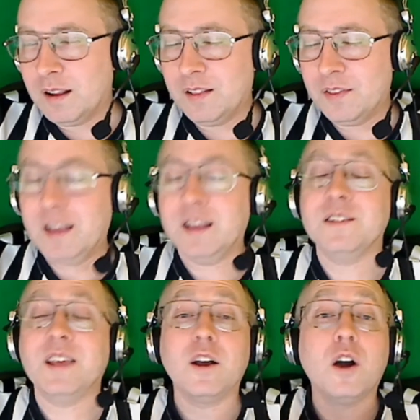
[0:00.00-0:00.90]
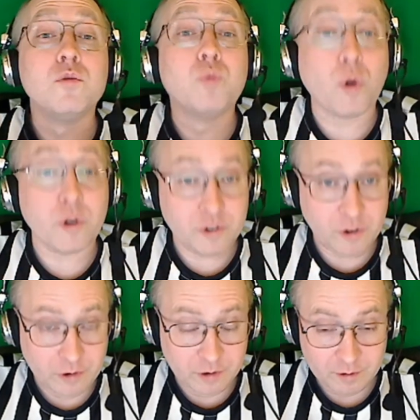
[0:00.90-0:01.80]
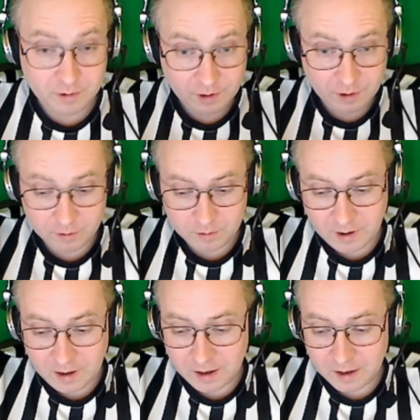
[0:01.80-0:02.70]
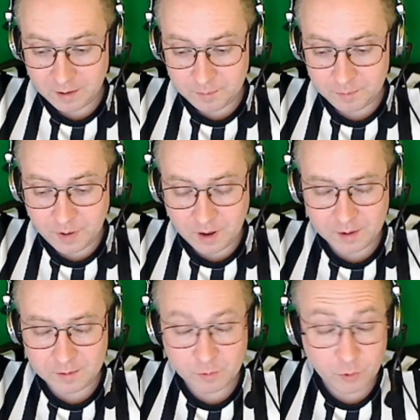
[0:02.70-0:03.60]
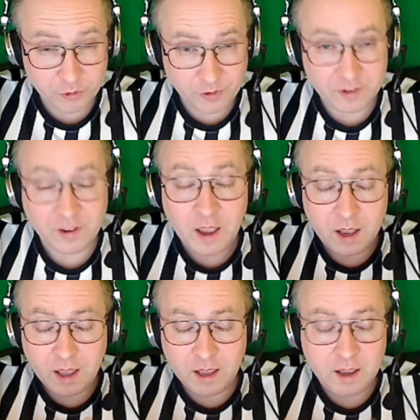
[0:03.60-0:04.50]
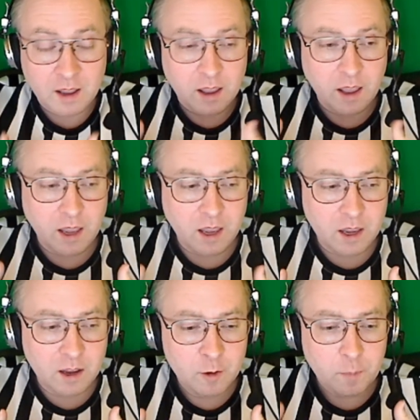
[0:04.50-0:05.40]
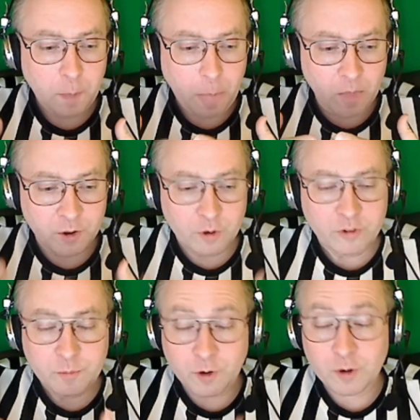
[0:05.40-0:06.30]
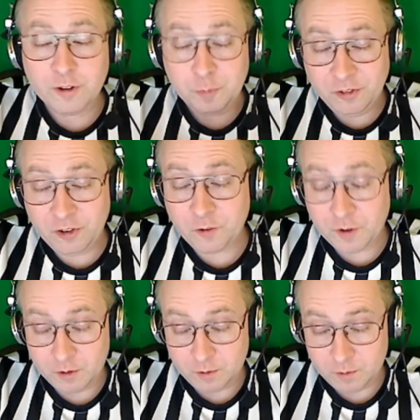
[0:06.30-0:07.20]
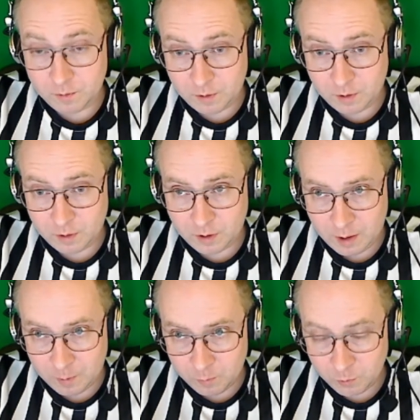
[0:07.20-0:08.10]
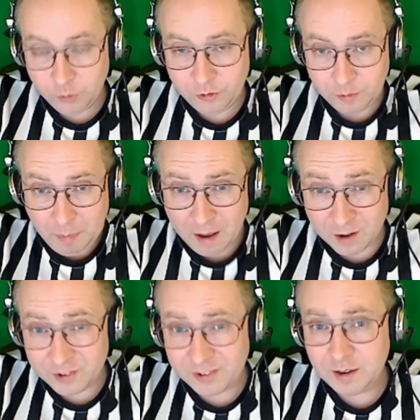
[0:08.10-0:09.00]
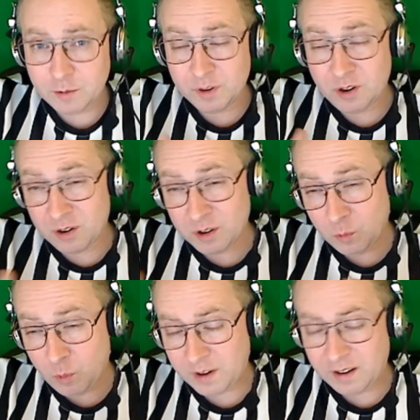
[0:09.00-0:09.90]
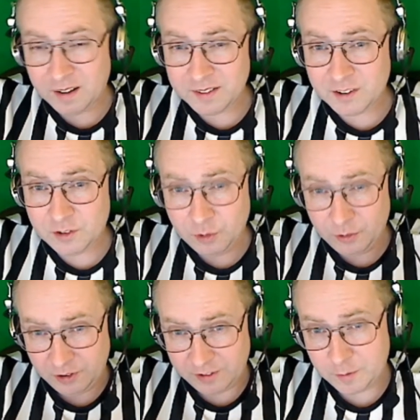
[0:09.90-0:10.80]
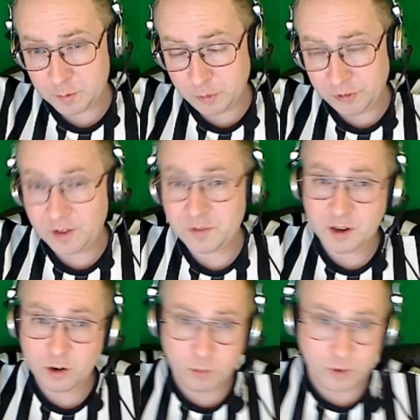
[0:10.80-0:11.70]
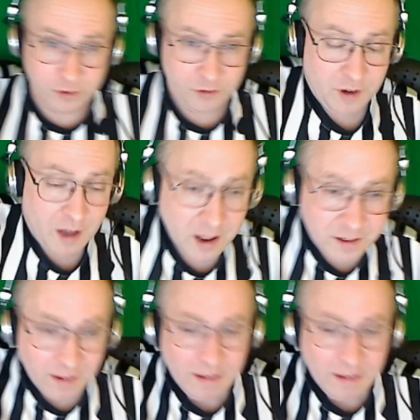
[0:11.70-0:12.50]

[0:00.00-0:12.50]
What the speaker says: they can take unwarranted rules in this. There are some very specific rules and policy regarding what constitutes acceptable safety gear and what does not.